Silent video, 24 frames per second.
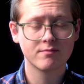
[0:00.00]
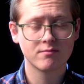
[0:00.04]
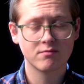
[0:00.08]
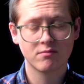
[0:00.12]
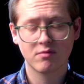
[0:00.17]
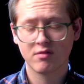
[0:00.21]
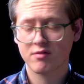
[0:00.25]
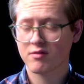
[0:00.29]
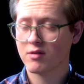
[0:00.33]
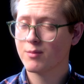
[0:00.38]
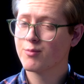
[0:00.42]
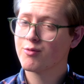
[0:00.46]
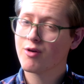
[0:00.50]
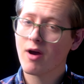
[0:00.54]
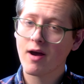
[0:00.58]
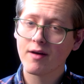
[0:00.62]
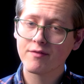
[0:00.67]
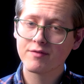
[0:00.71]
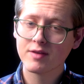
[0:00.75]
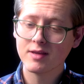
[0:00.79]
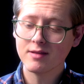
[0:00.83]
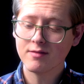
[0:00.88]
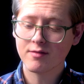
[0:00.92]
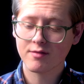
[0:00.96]
super
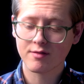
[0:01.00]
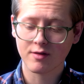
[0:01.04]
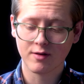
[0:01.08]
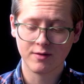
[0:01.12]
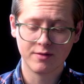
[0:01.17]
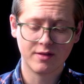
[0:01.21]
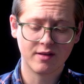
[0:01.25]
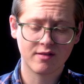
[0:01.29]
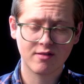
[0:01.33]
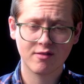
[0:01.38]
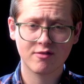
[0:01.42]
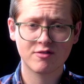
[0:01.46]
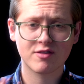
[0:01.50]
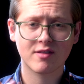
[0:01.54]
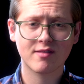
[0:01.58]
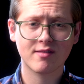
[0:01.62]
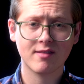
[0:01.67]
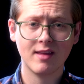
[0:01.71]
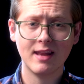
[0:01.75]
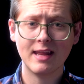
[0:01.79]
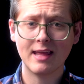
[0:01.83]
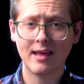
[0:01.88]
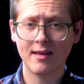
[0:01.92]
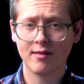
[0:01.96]
often, so this is just
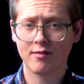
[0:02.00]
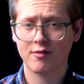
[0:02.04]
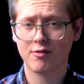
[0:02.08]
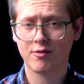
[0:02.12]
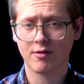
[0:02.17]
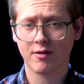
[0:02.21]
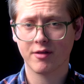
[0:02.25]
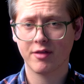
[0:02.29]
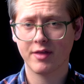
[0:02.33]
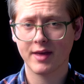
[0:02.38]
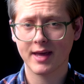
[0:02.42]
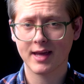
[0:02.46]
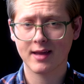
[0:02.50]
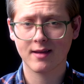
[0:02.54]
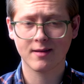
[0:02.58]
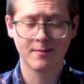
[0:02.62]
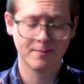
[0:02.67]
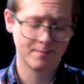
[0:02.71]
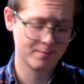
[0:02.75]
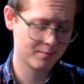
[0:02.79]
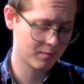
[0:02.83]
an easier thing,